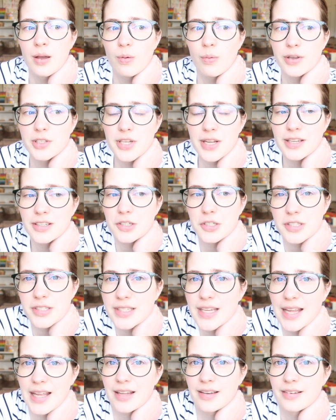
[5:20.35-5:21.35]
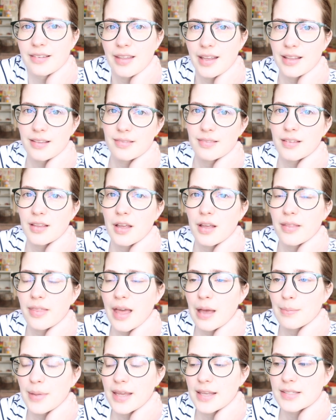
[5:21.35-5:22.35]
which I understand, like
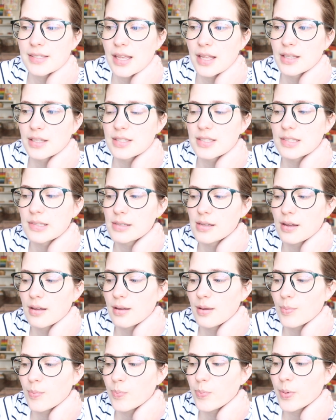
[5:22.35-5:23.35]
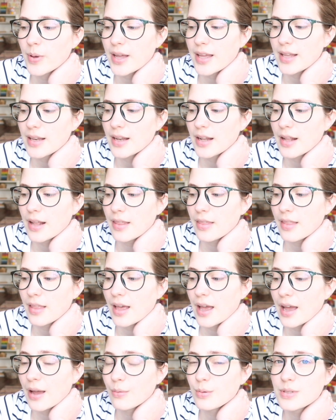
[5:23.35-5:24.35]
that makes sense. But
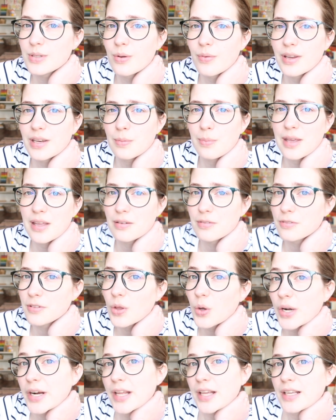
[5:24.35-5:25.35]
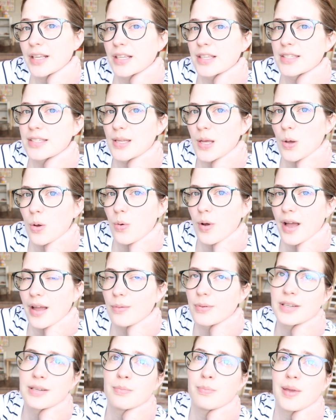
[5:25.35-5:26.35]
I was going to be in Florida, so I
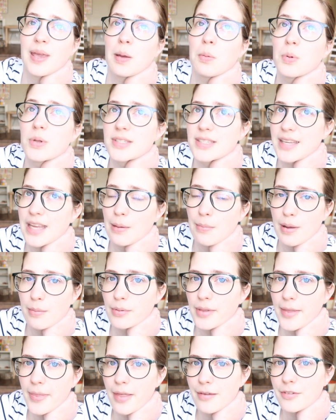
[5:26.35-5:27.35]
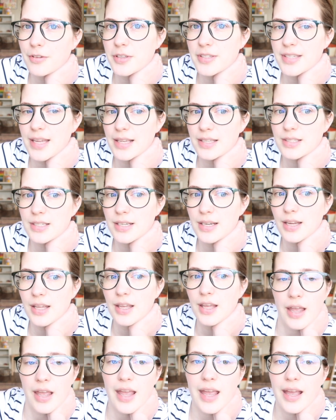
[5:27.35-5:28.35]
wouldn't be able to get my blood levels tested.
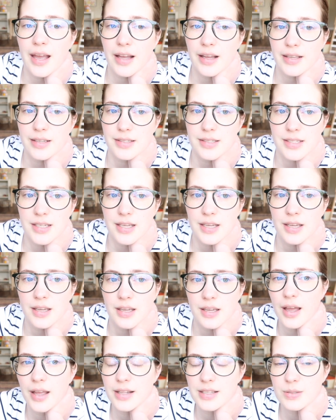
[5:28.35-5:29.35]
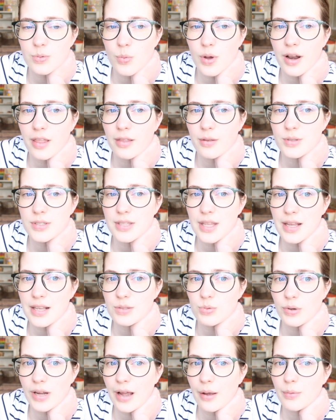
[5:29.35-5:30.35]
And it's one of those
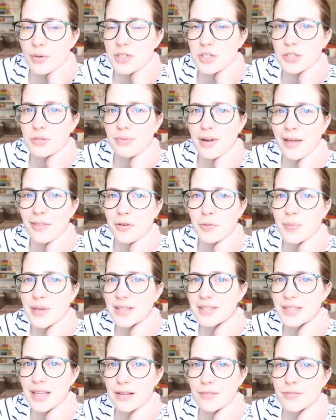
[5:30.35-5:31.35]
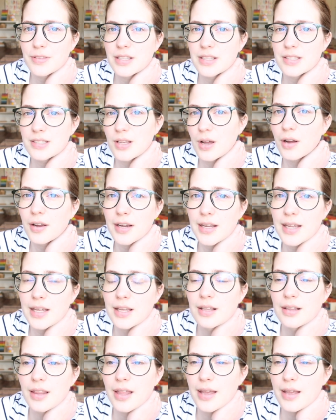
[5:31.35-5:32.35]
things where I would just rather be safe than
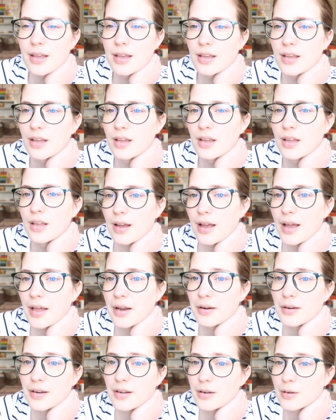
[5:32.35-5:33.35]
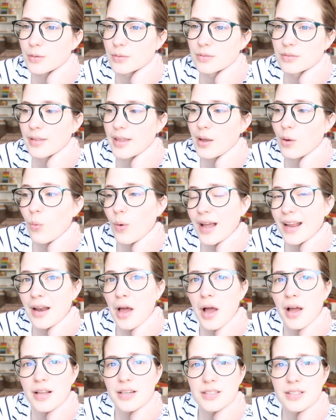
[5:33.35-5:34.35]
sorry. Like, I don't know, like why
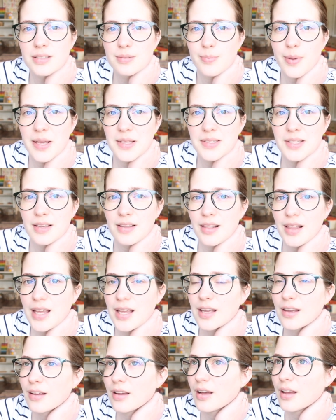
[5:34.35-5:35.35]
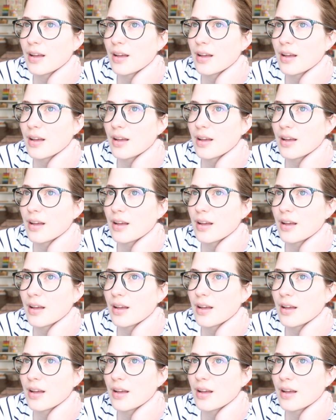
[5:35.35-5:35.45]
not, basically.